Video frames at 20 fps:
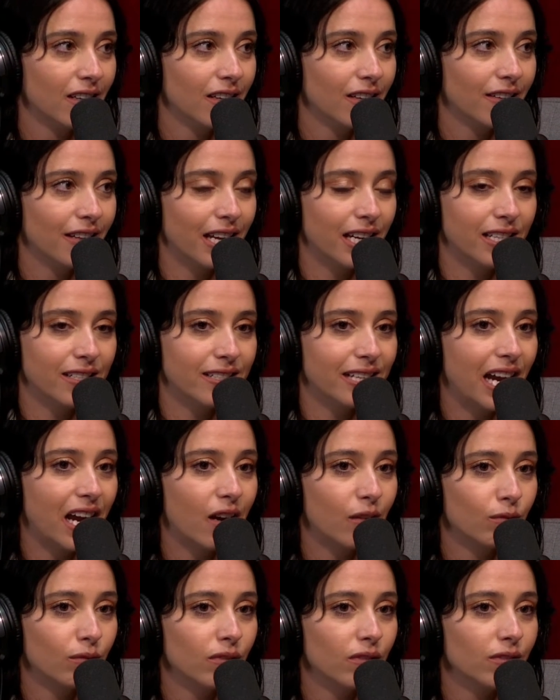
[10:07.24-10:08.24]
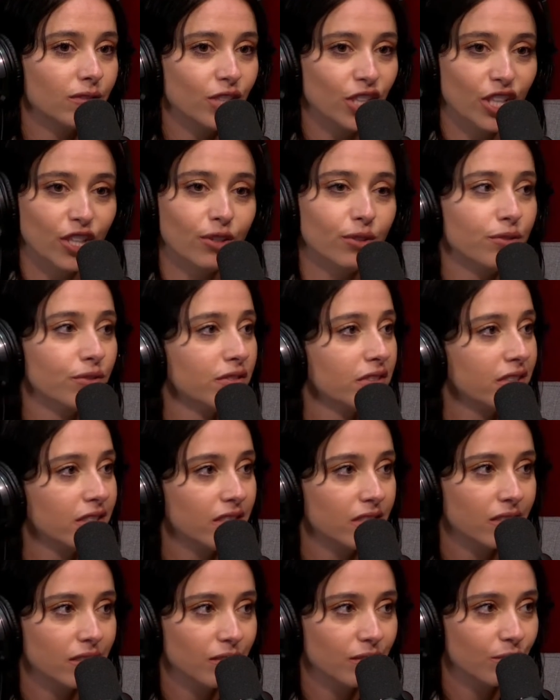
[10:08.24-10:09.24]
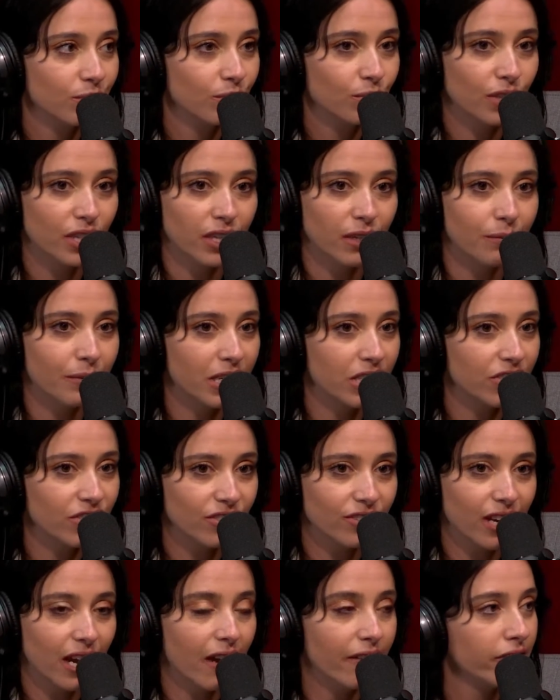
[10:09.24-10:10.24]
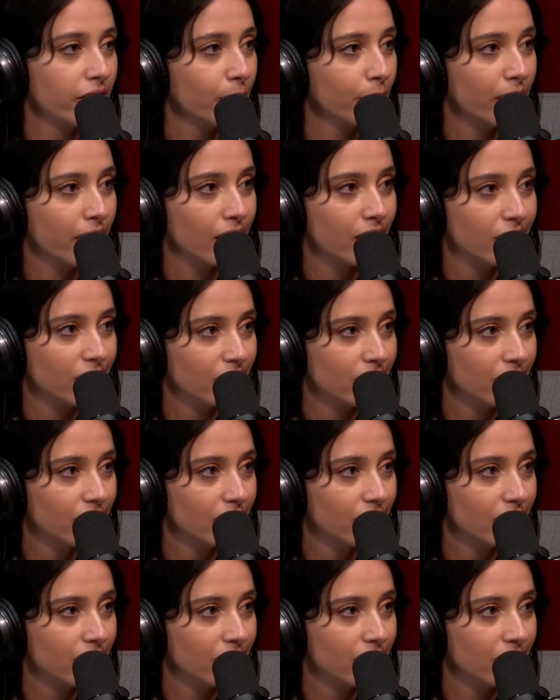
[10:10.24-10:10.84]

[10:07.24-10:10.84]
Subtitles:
that is now used pretty much everywhere,